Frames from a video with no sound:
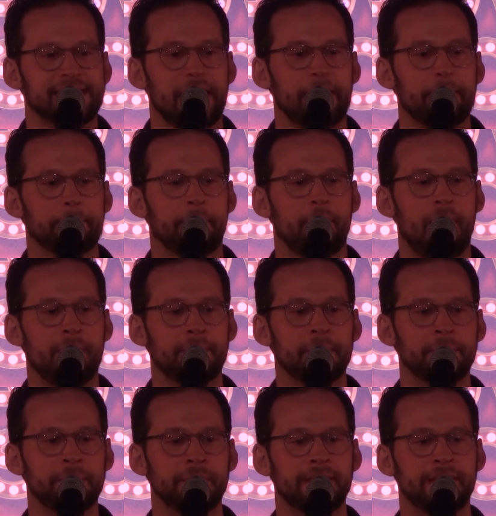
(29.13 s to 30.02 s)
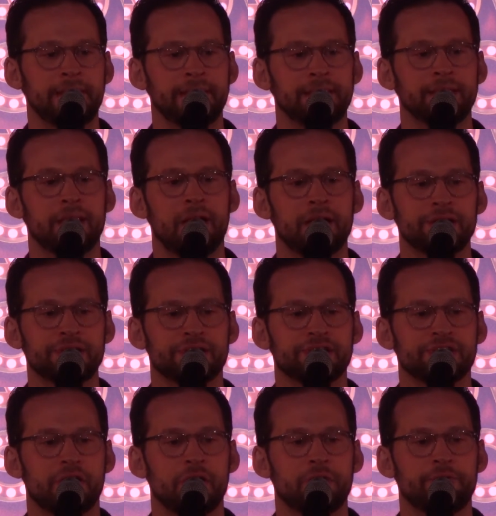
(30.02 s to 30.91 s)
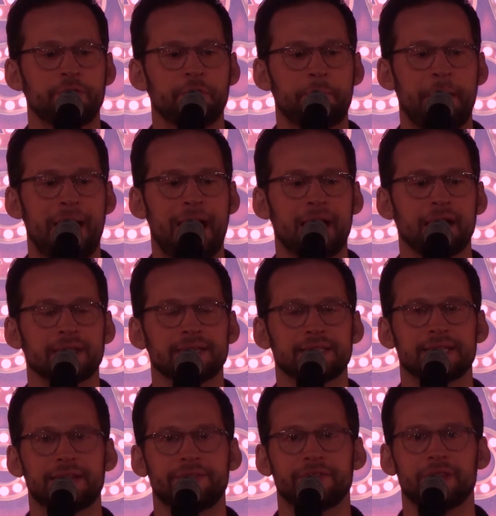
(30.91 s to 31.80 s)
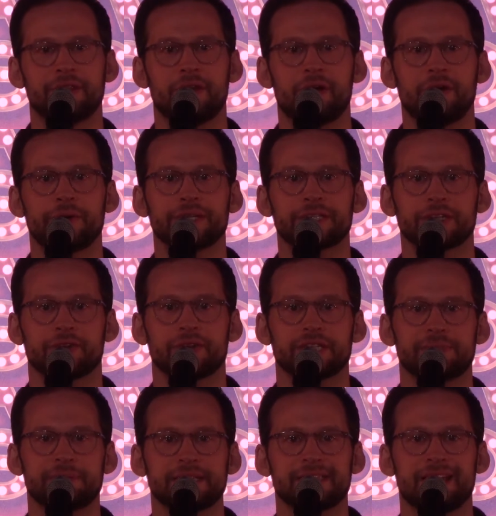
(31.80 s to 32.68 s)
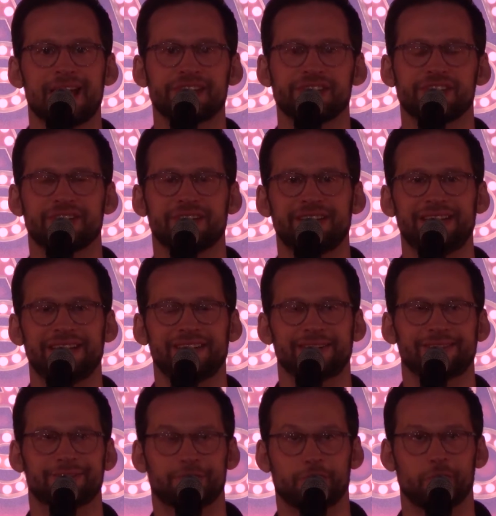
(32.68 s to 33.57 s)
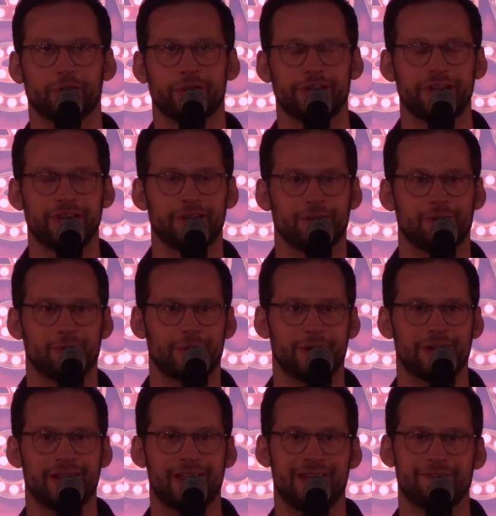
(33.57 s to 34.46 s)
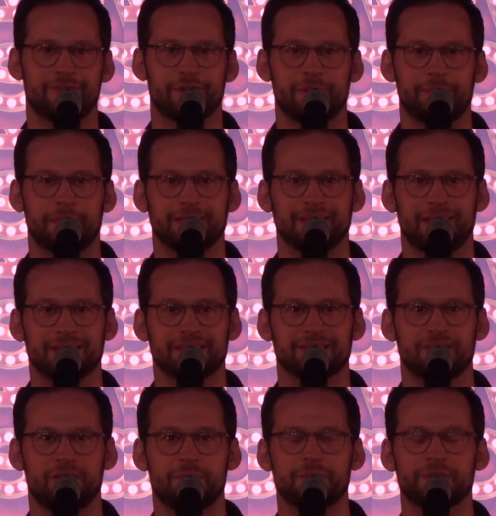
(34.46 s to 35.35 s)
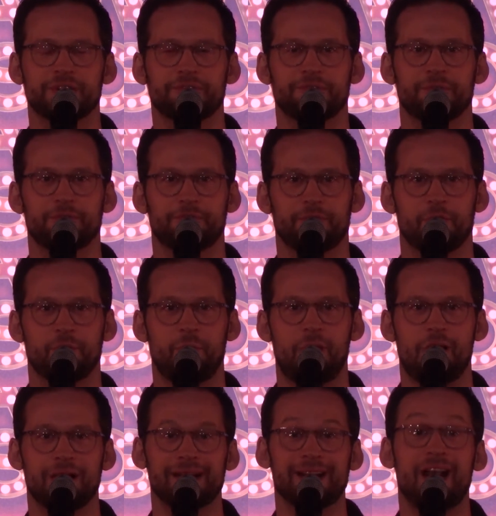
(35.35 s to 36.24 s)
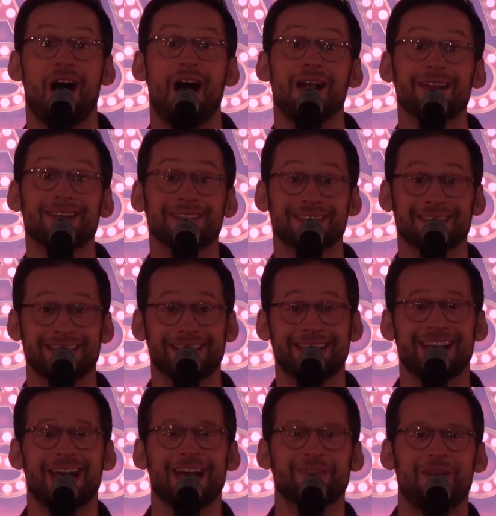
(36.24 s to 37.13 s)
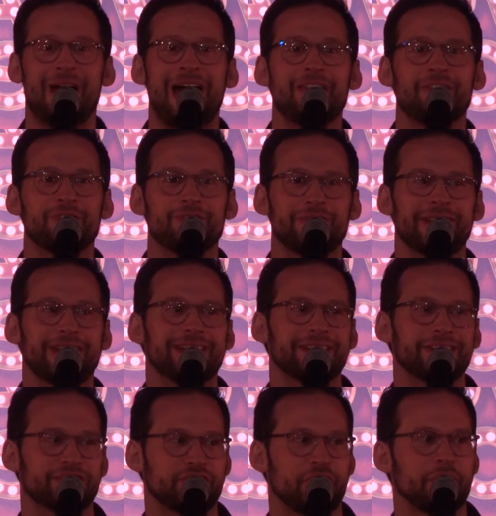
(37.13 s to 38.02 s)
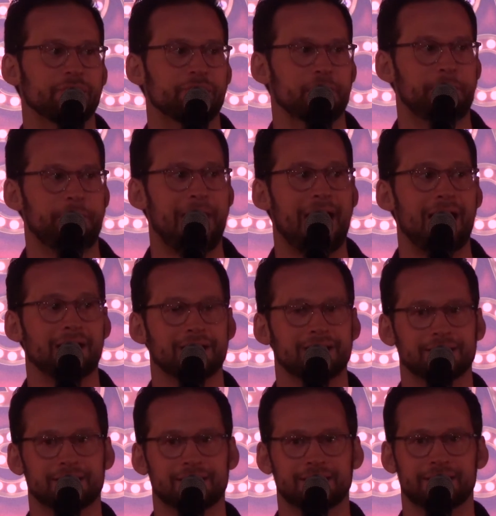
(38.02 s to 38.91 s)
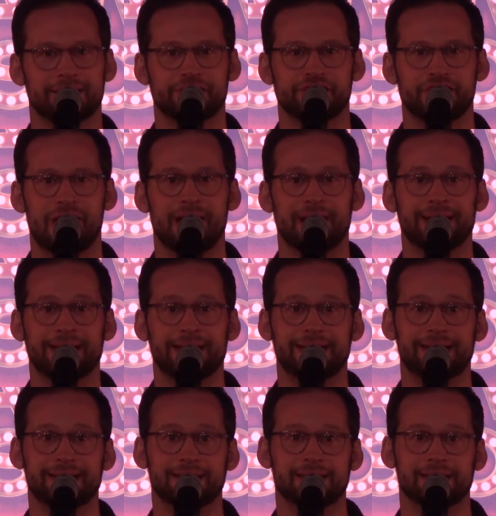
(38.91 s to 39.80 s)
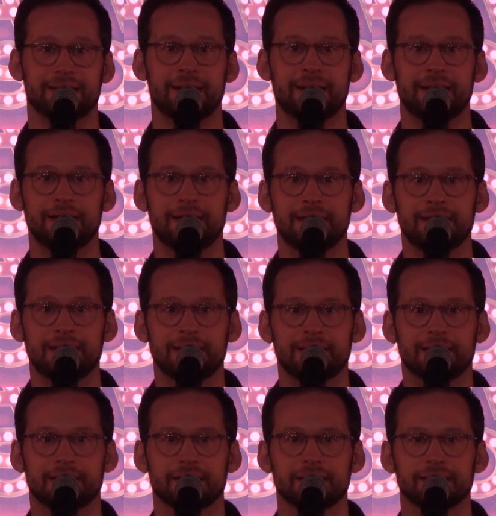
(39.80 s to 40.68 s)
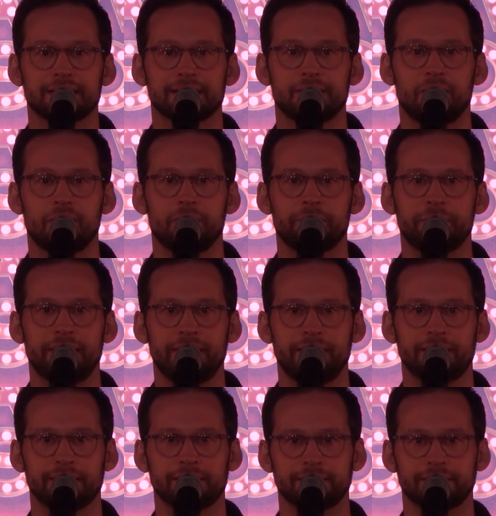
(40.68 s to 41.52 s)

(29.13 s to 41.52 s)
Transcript: I'll probably eat lunch at Chung Fu Palace, even though it's Christmas. I should eat a turkey or whatever, but that's so much food for one. And honestly, I'd rather eat at Chung Fu Palace, because the Chinese console me.